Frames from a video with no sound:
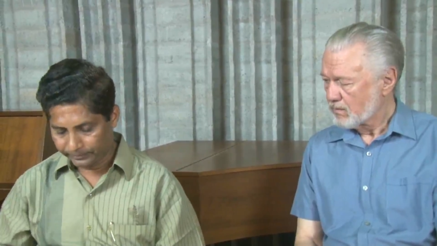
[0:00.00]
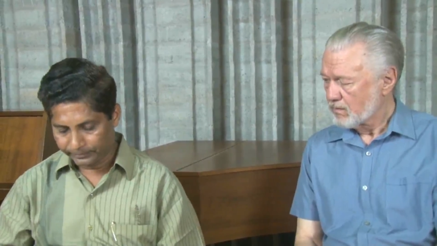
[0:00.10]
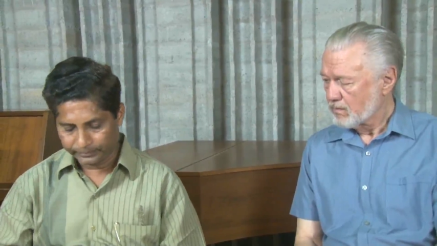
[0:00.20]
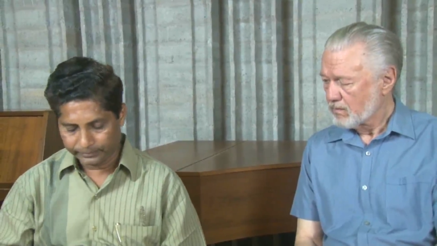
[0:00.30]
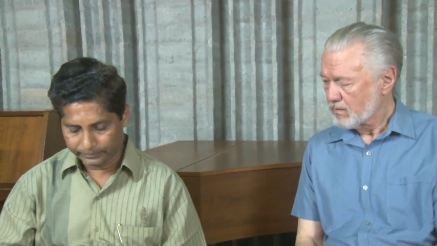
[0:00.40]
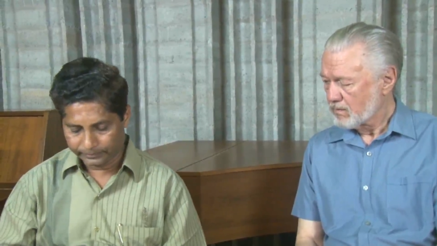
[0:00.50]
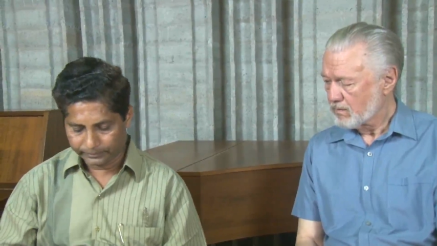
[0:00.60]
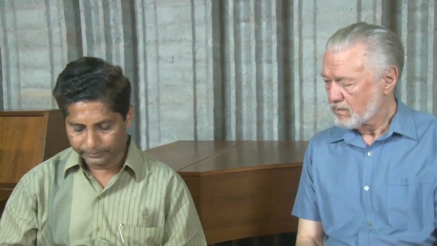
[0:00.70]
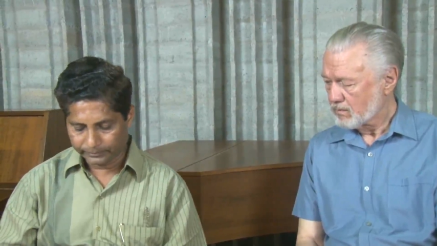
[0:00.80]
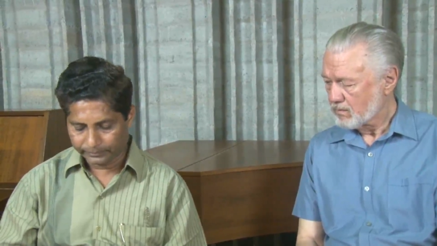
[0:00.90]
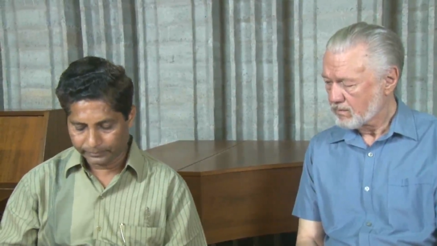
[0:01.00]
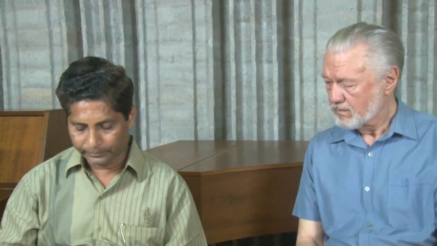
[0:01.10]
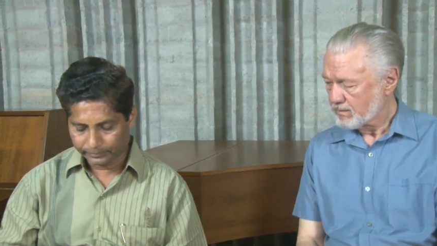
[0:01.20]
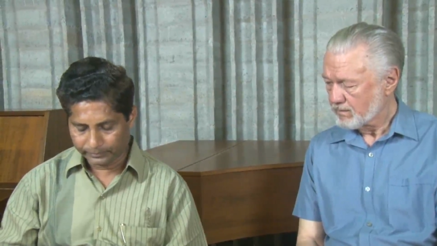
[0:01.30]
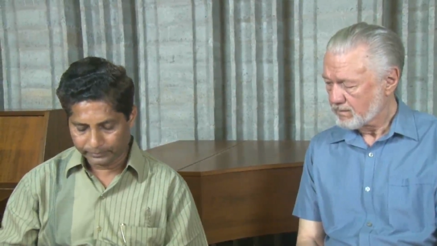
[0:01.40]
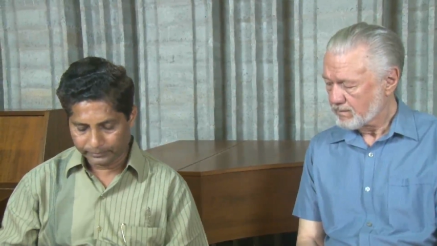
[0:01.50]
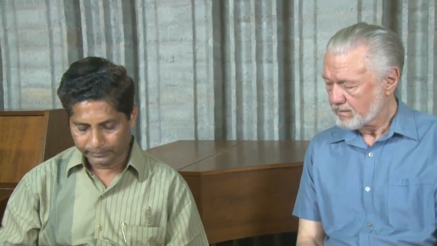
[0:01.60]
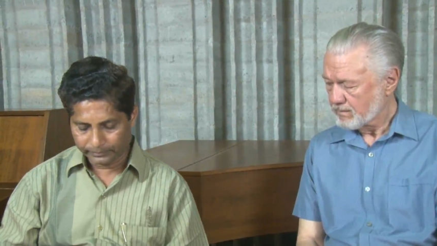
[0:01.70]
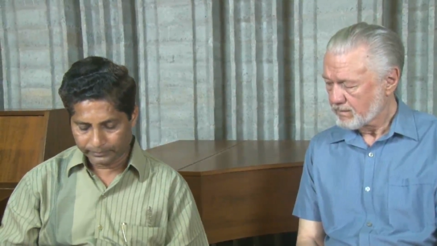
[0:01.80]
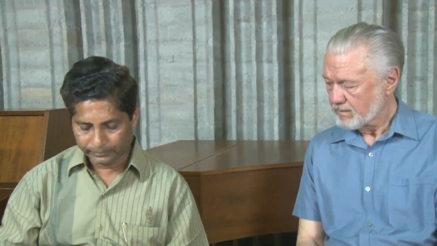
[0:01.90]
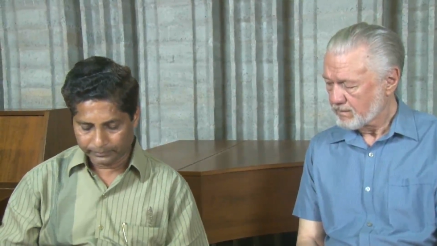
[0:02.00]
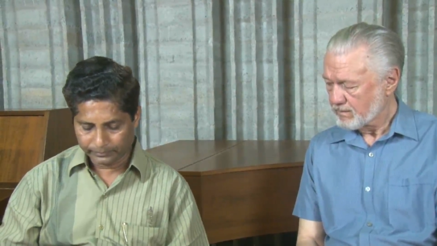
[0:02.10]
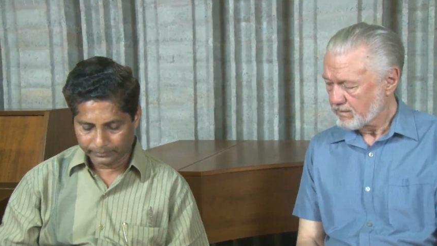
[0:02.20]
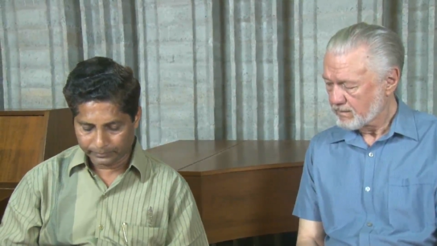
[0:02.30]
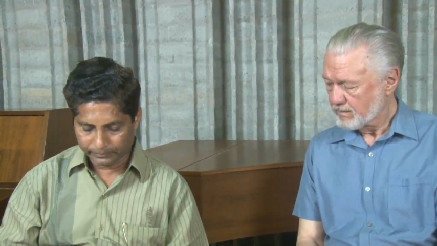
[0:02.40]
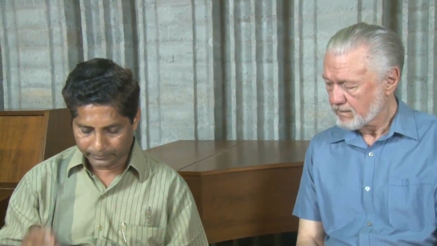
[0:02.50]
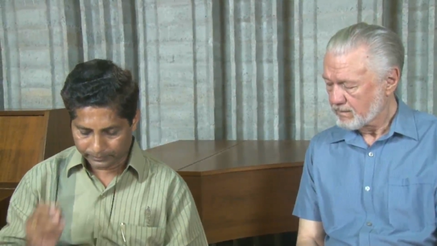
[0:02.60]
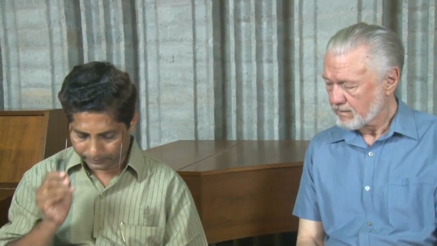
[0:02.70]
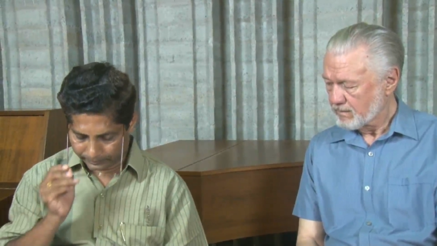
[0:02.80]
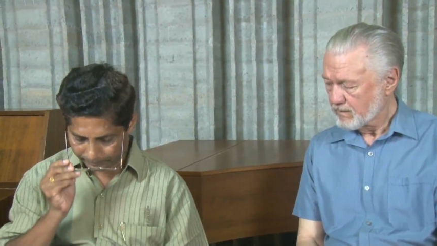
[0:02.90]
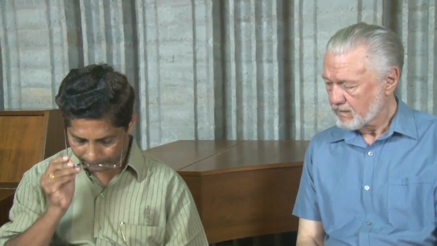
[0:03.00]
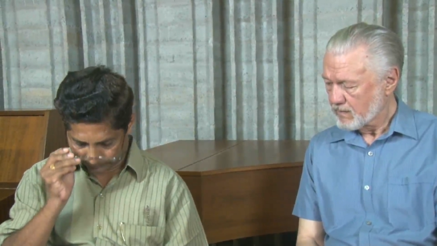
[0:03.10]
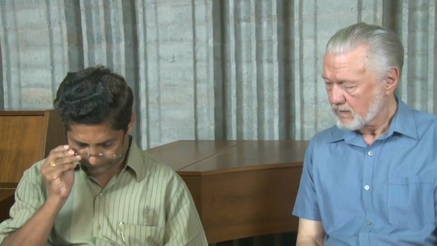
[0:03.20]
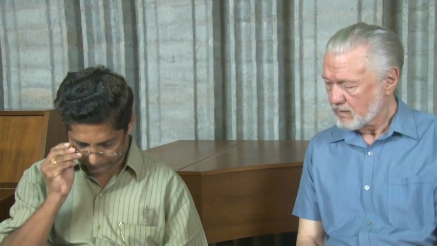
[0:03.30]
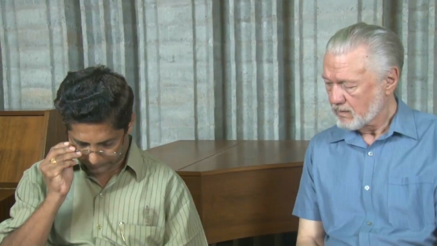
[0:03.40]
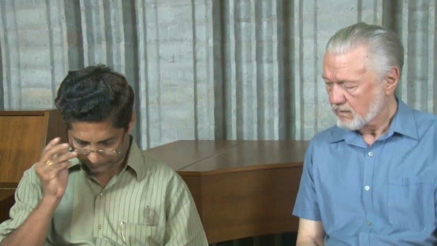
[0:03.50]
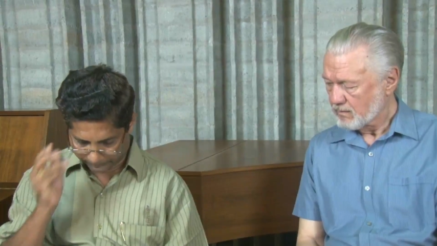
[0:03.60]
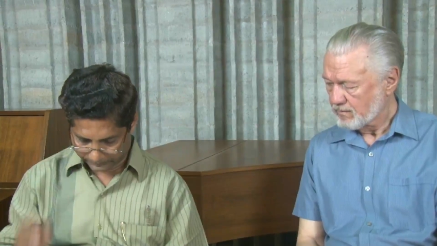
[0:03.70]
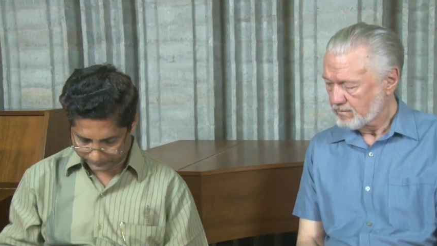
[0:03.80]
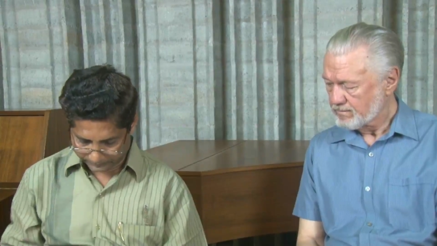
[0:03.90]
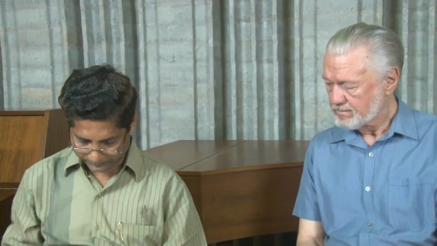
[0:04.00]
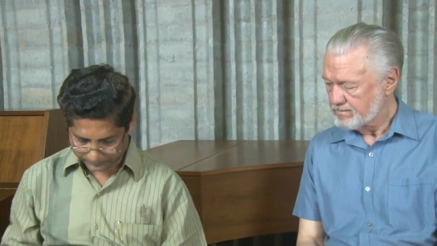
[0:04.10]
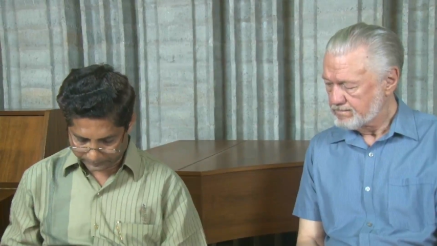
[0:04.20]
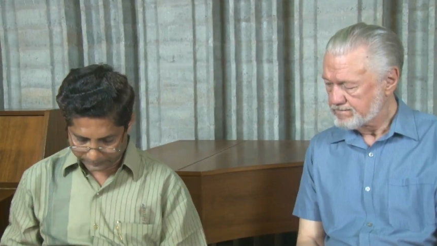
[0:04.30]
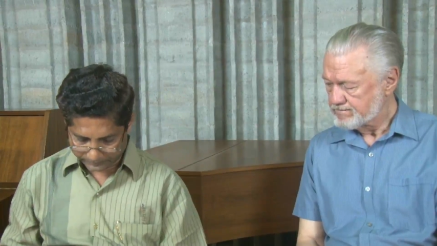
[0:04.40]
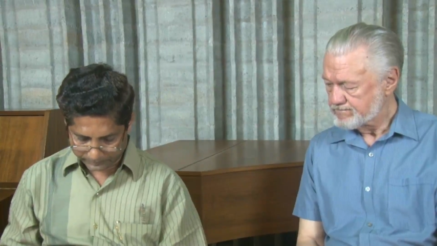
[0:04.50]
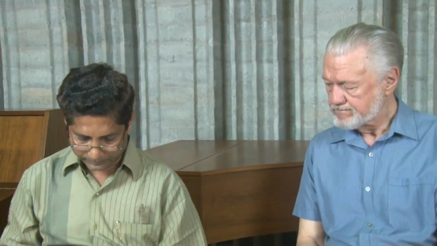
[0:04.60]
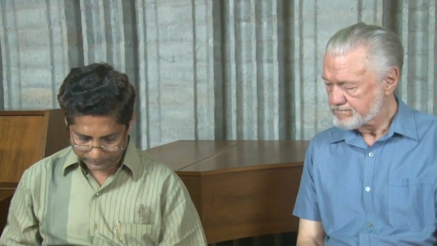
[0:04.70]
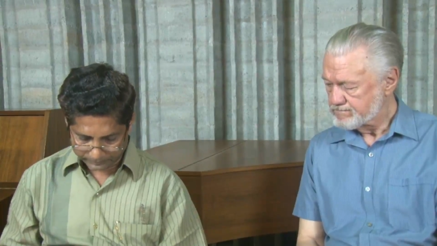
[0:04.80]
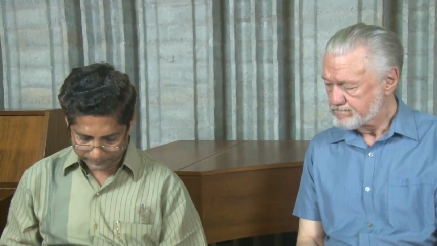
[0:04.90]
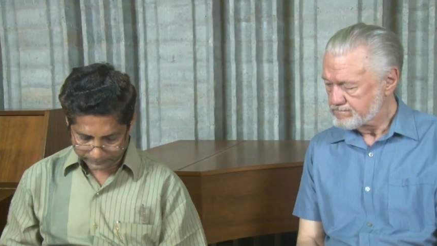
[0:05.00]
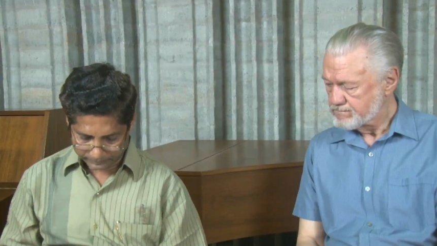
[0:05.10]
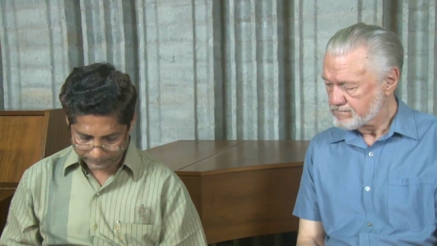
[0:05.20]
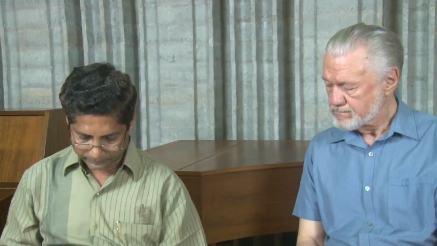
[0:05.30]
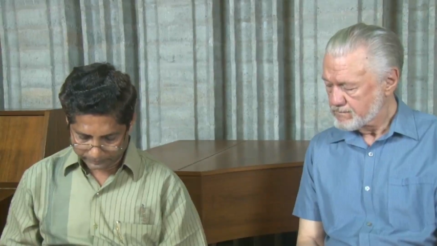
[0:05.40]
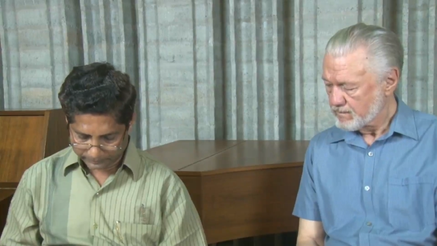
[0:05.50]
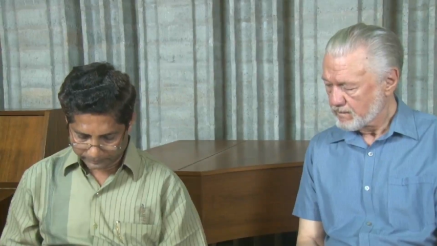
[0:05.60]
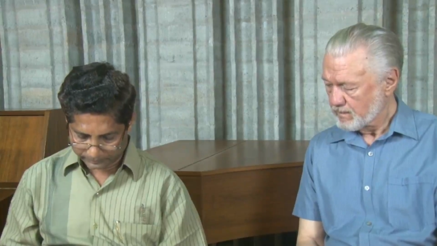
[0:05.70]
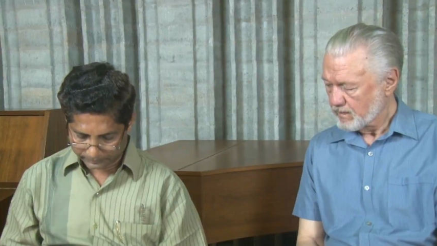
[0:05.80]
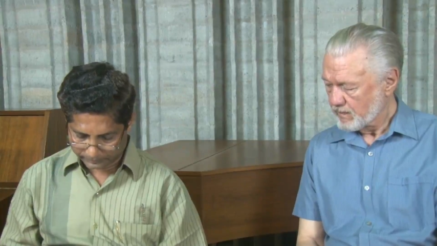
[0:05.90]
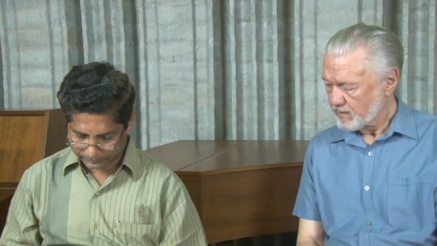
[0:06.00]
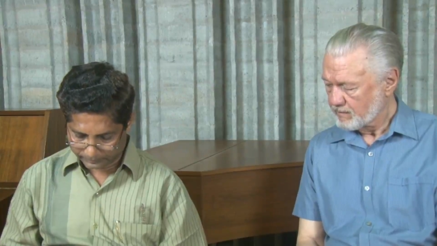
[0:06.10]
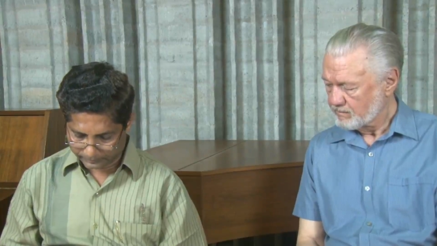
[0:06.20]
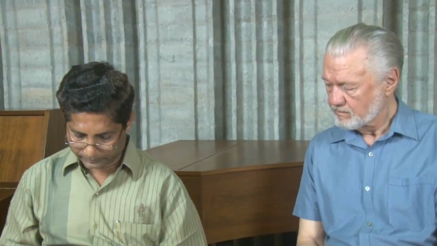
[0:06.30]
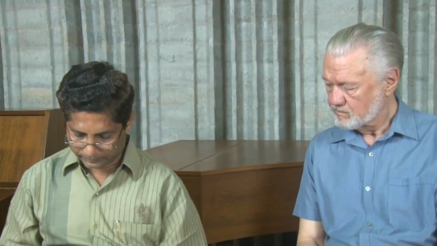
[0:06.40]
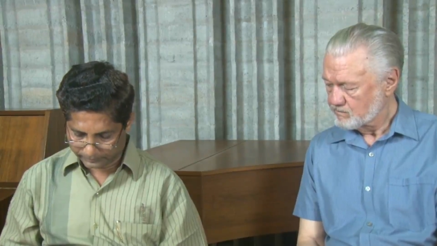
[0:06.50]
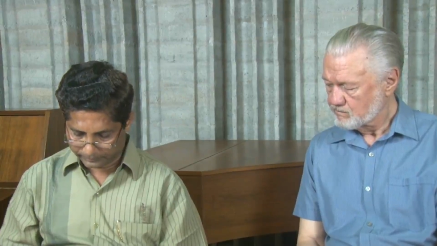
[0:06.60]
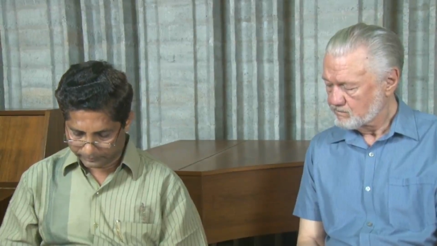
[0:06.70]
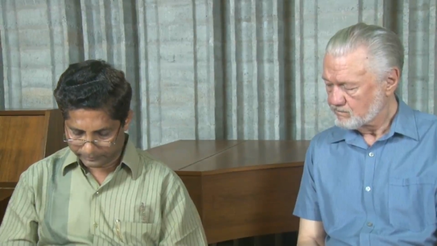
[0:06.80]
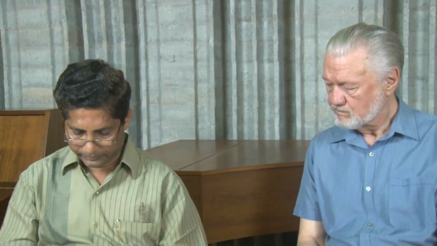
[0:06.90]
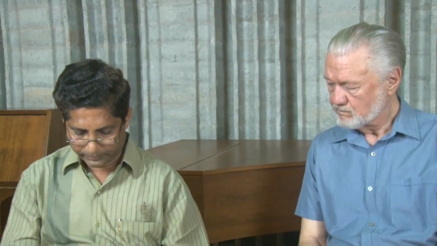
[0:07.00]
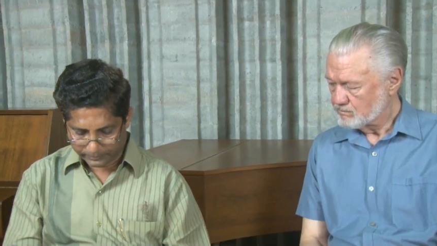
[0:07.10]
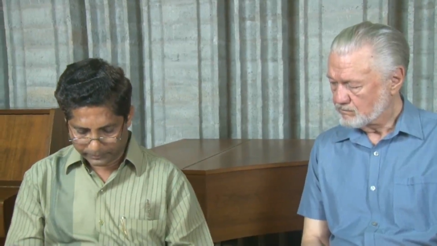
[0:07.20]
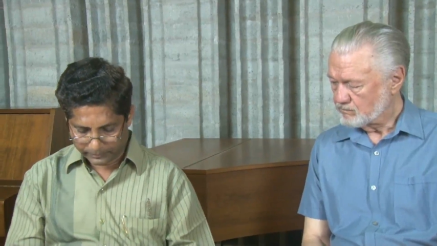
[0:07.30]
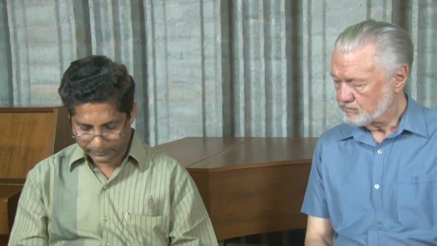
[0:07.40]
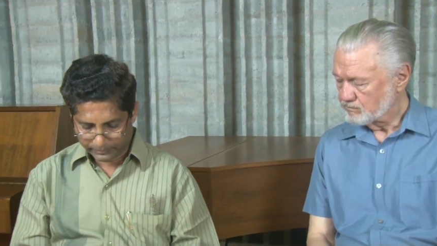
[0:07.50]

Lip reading: (no one is talking)